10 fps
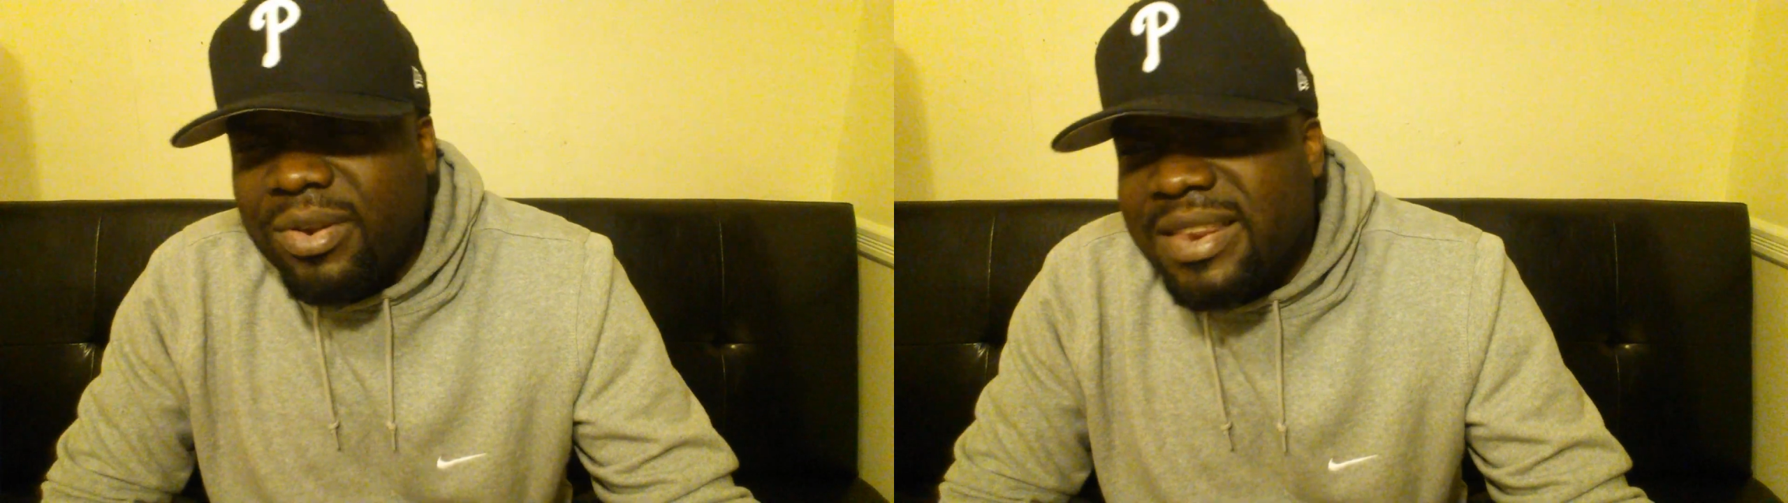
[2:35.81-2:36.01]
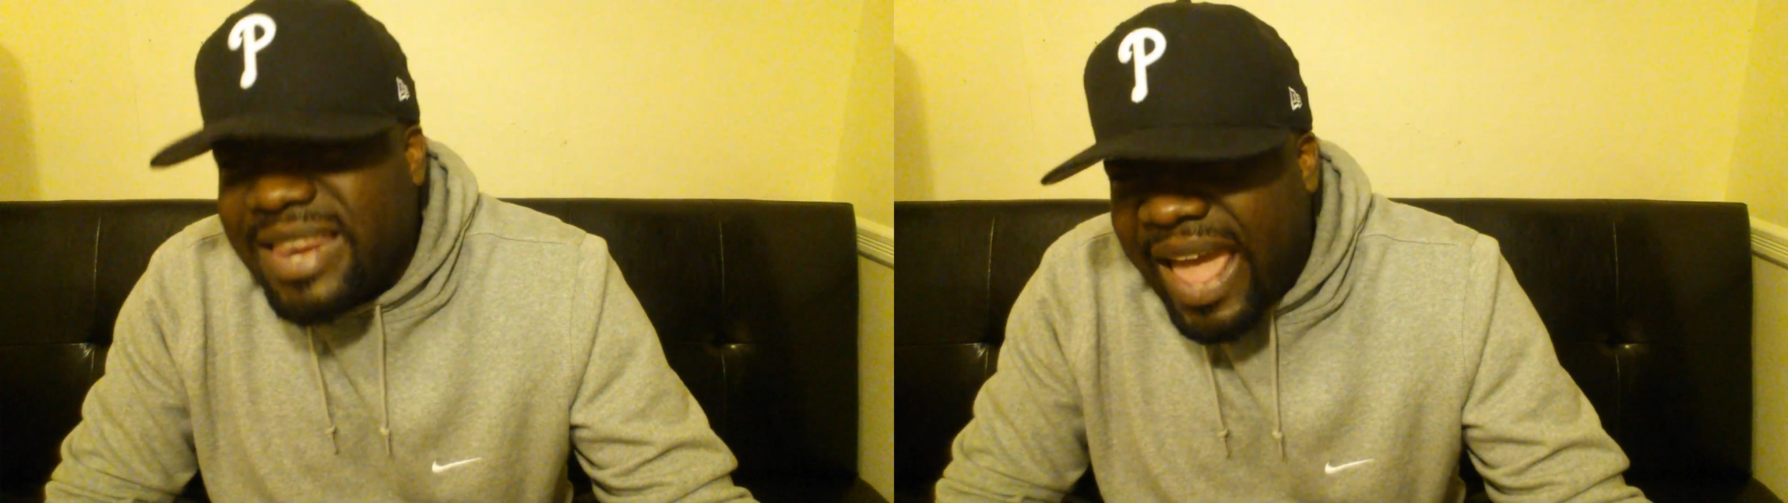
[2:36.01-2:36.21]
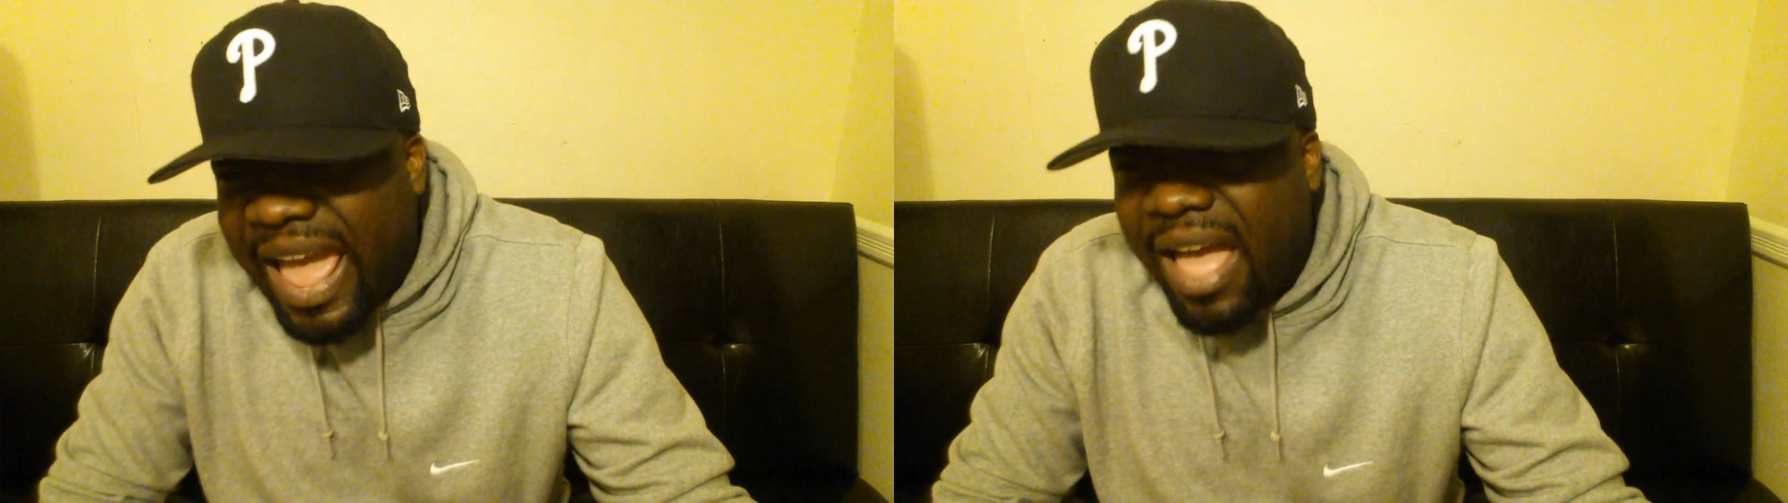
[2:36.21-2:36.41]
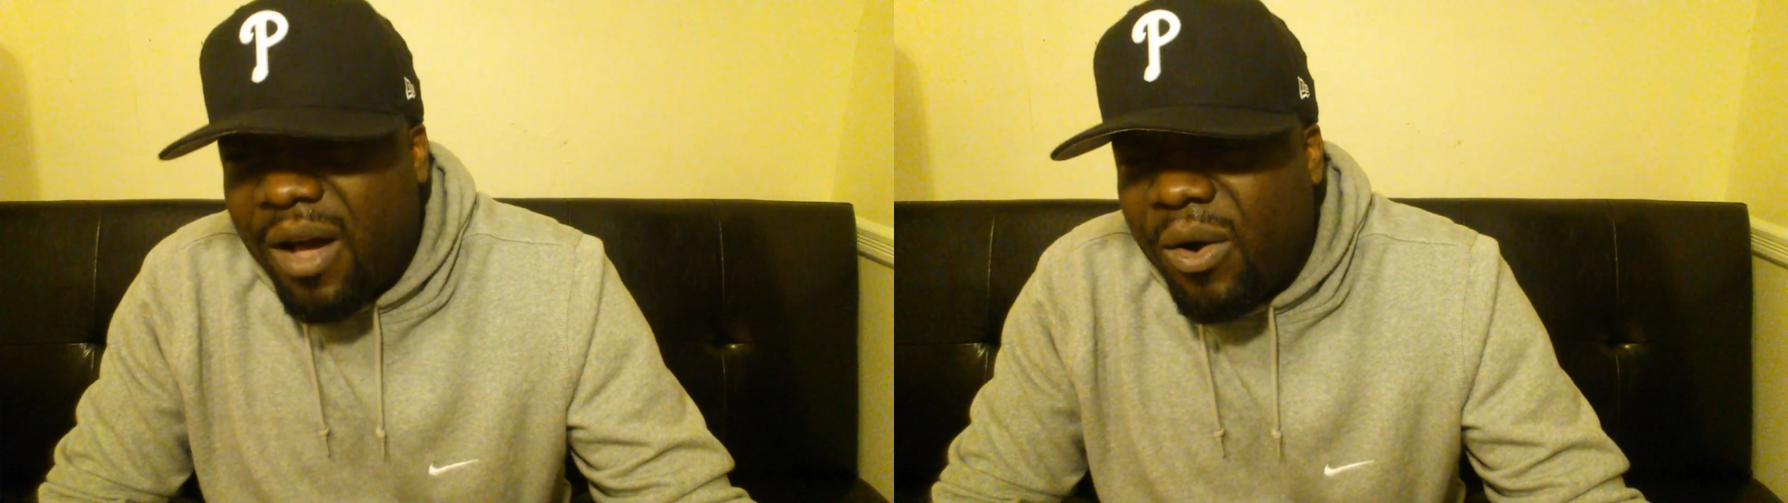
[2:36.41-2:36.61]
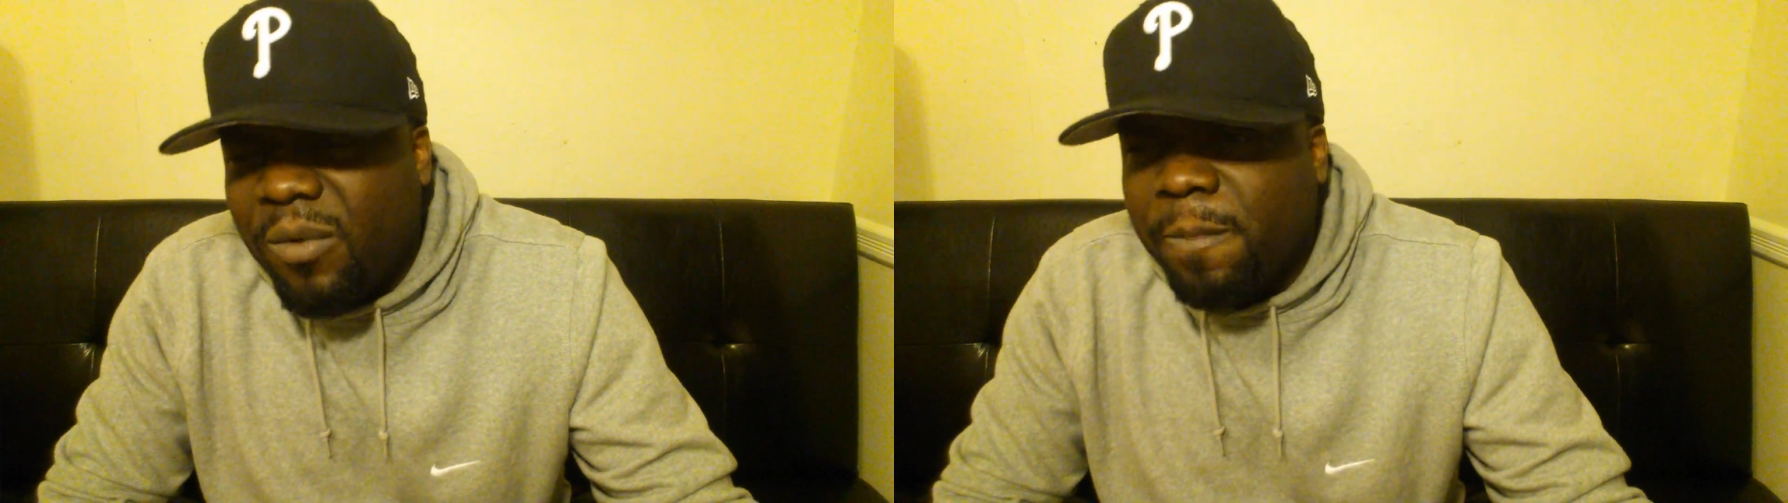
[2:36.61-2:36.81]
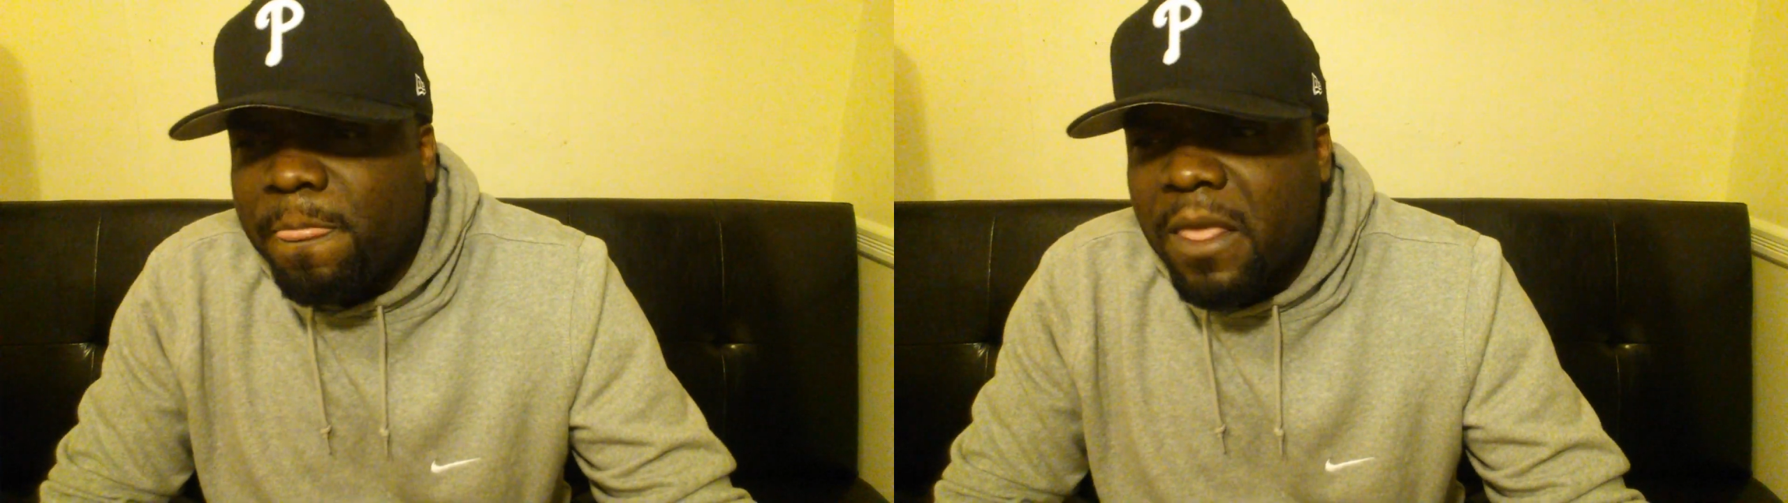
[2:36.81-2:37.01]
now